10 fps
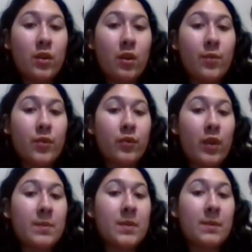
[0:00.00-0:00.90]
are
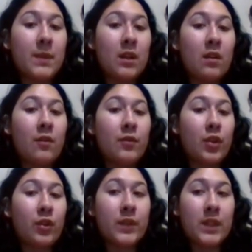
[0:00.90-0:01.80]
prescribed something called
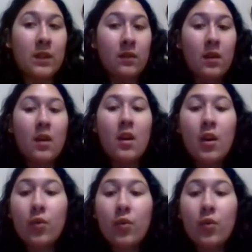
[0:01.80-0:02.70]
Neurontin,
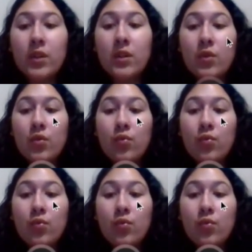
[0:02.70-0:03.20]
which is